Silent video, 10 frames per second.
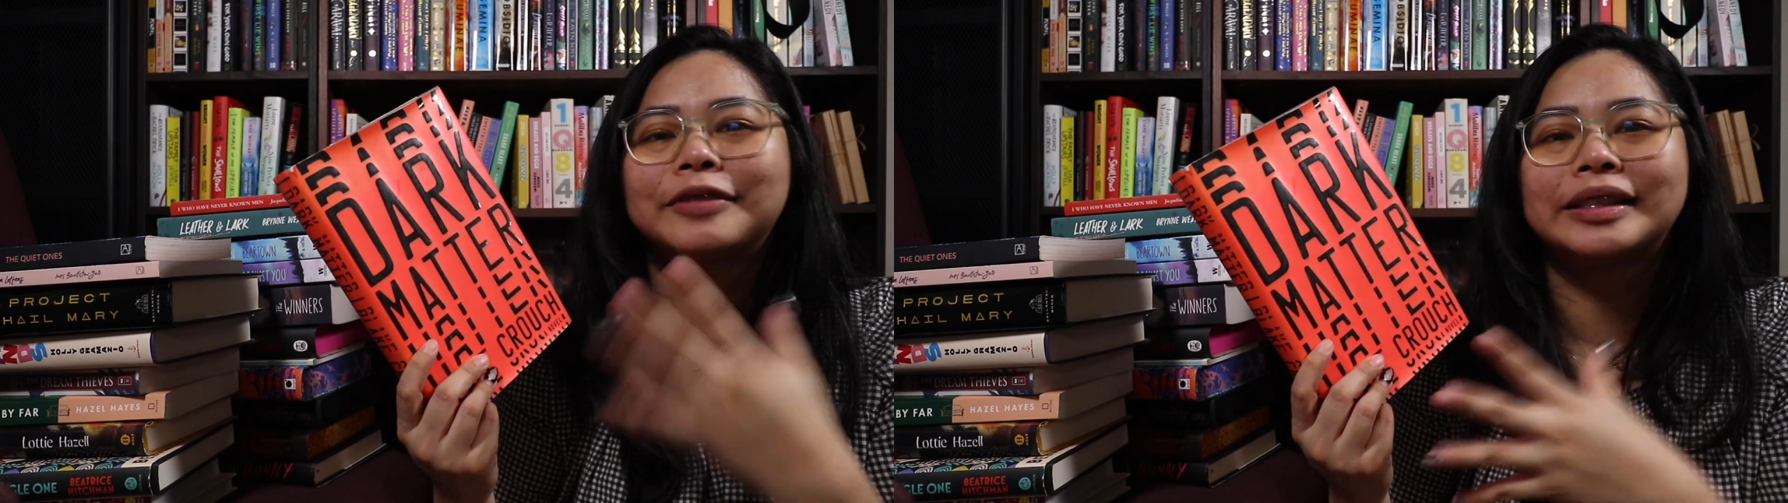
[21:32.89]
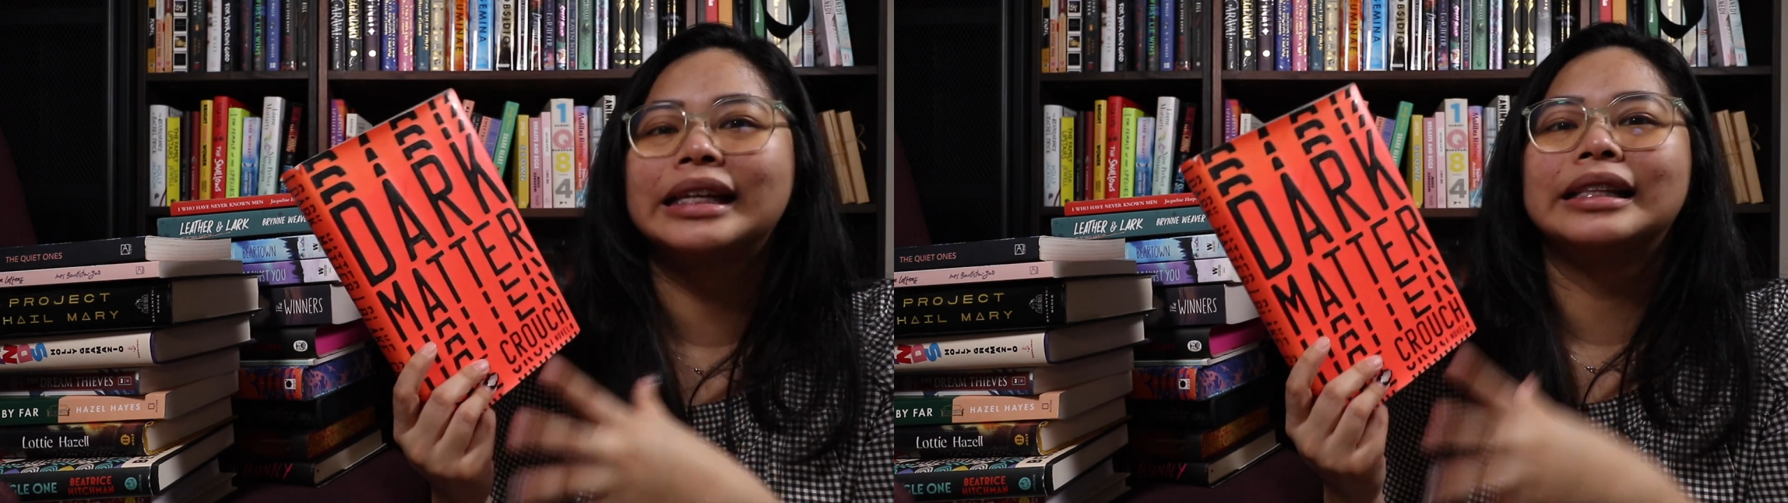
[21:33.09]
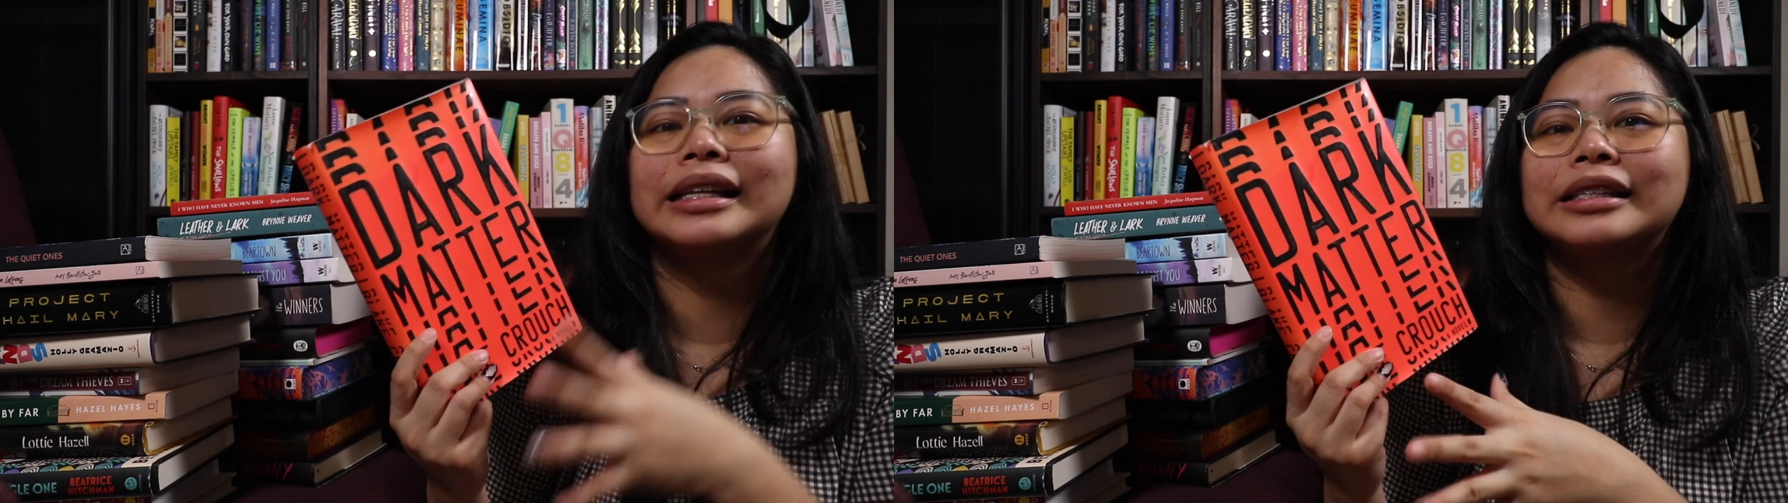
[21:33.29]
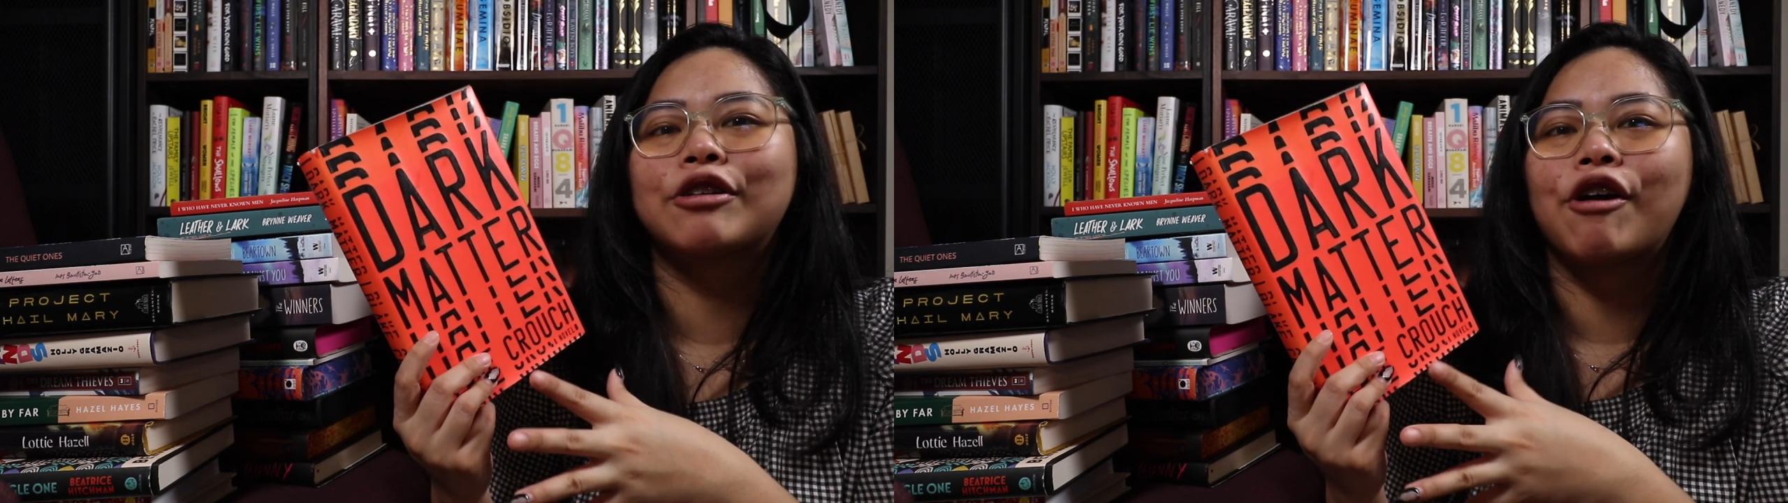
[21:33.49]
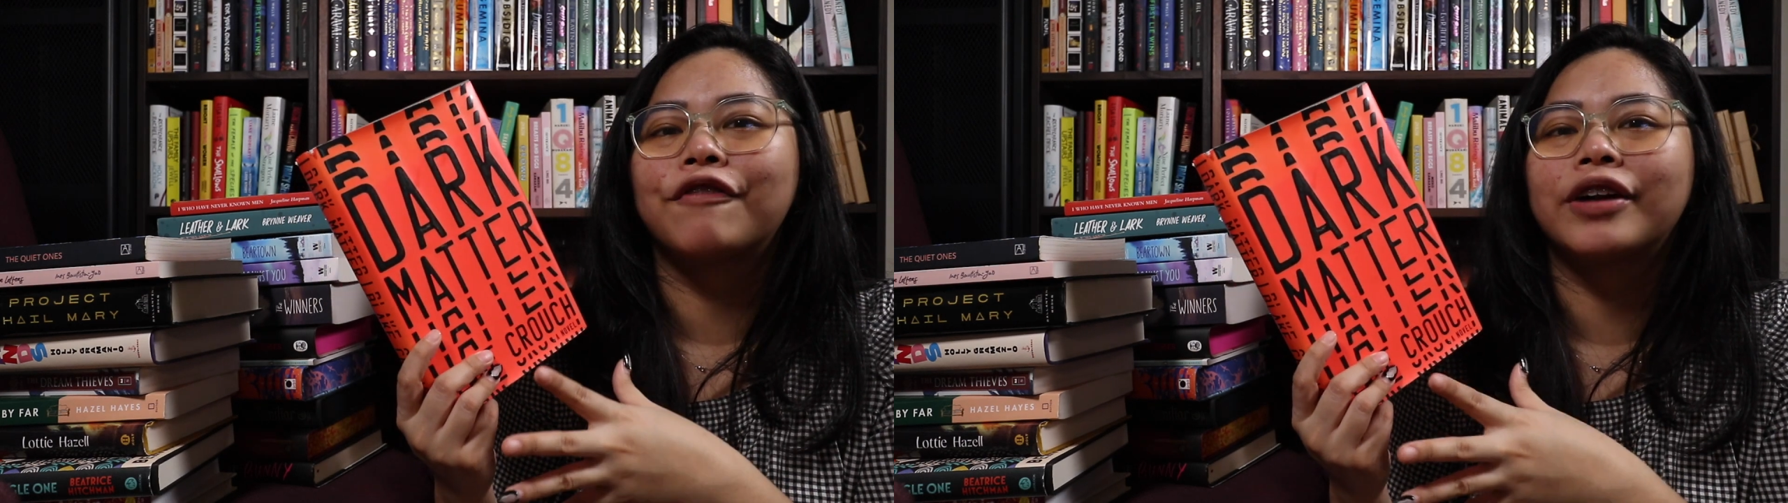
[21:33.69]
seen this
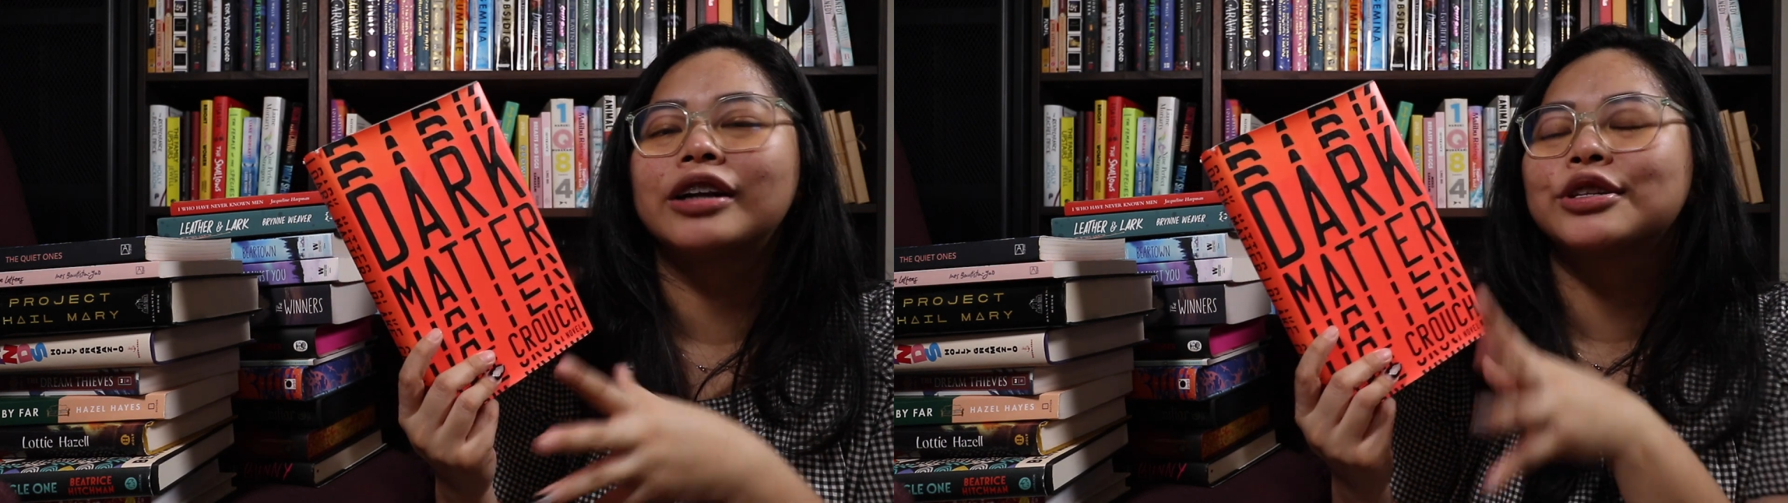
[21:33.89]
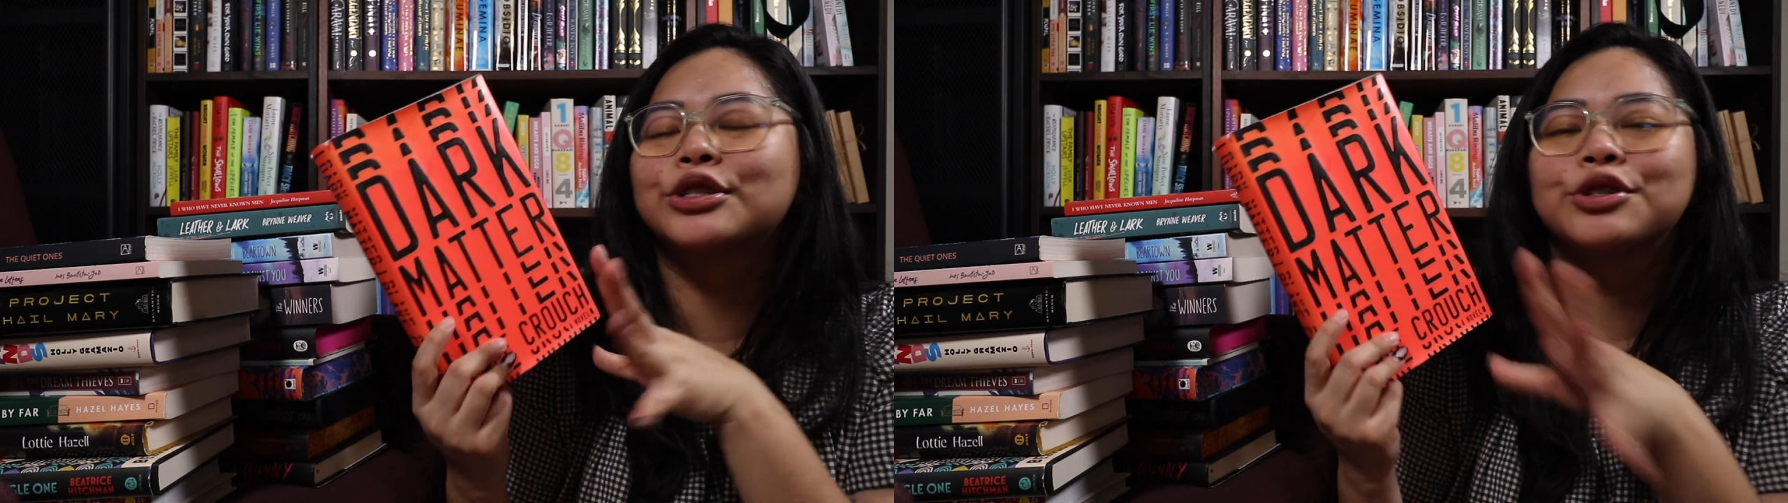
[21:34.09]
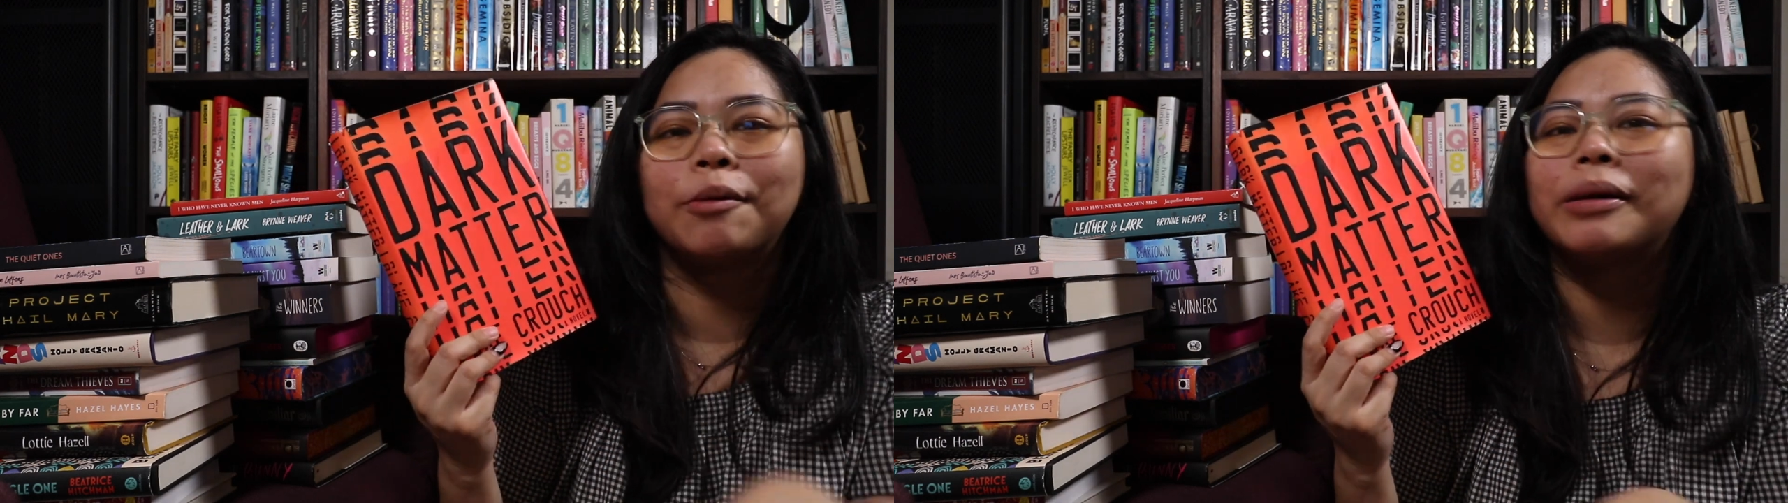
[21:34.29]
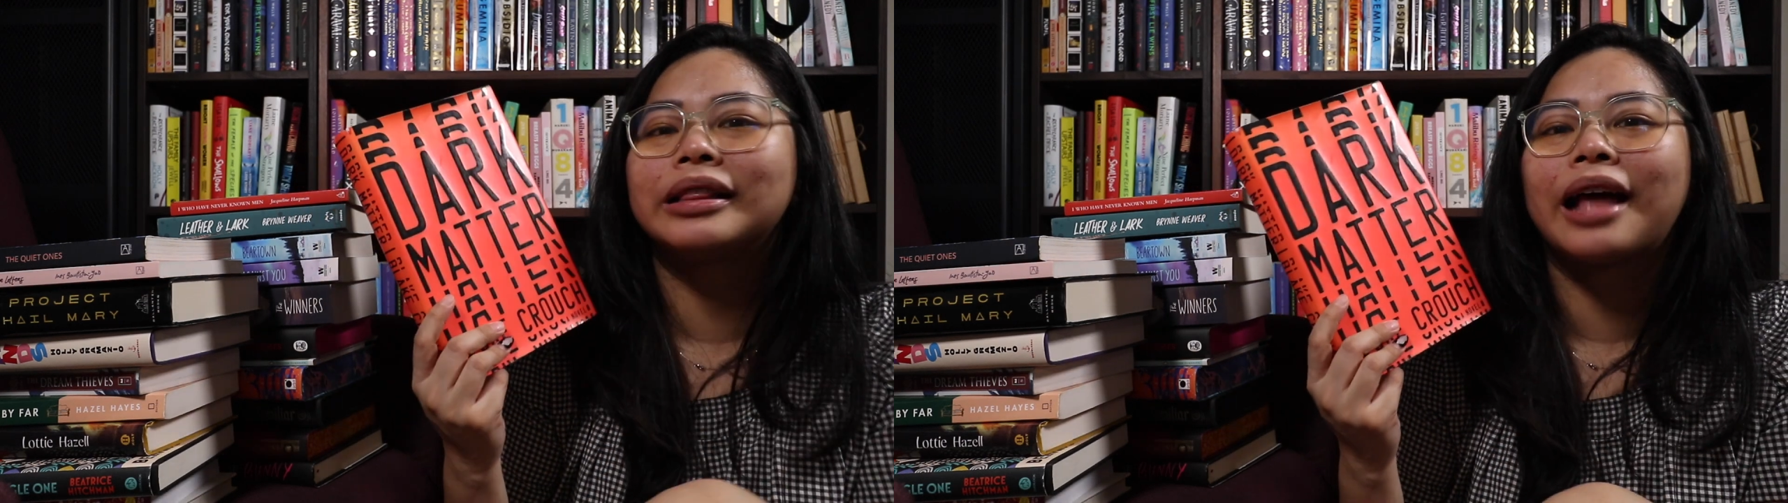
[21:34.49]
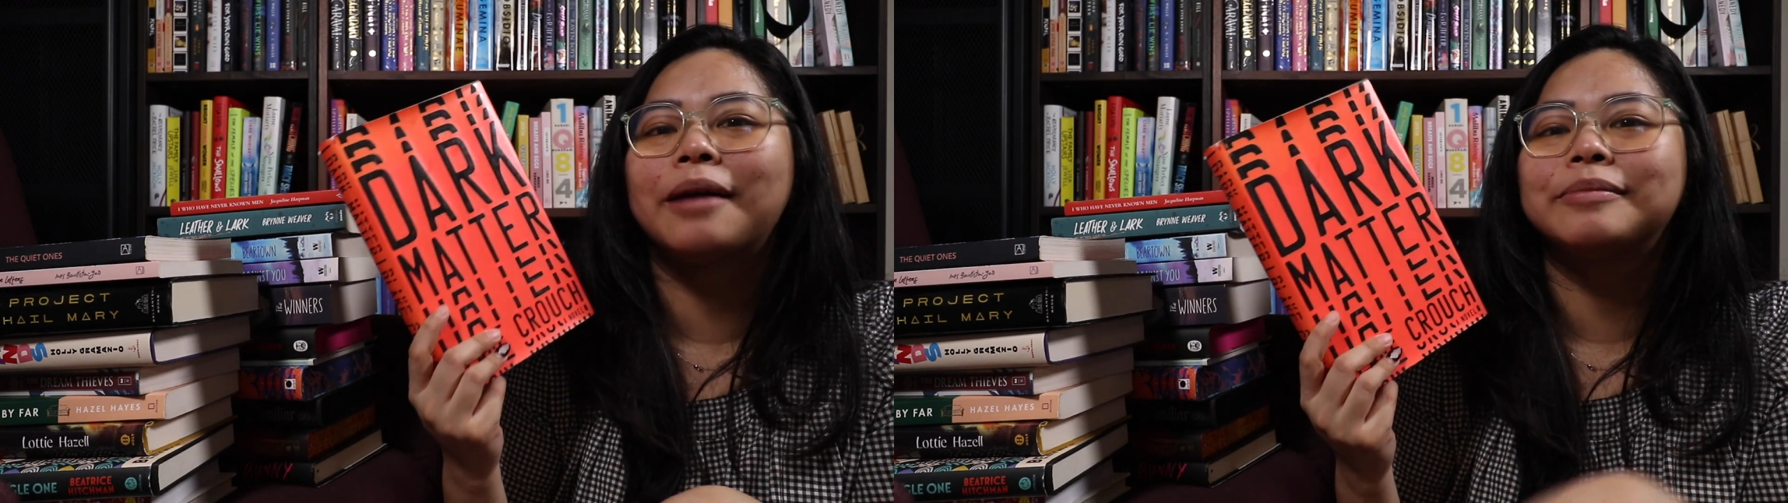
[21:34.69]
cover so many
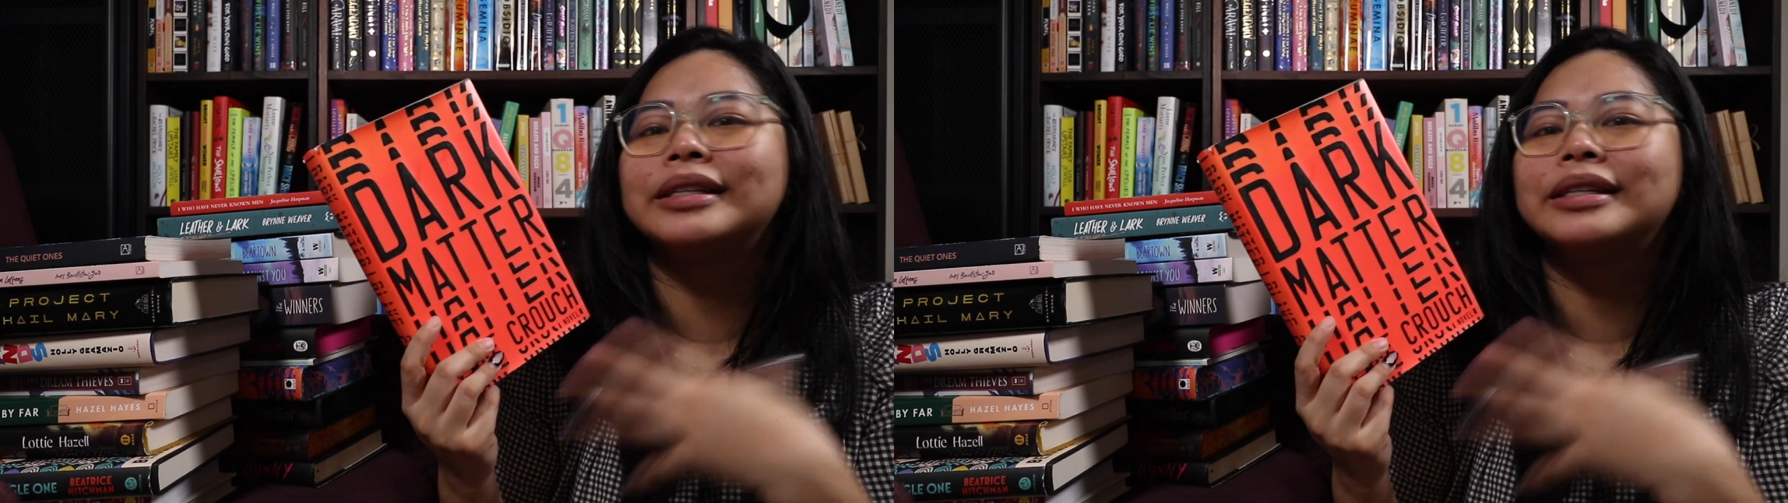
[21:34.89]
times,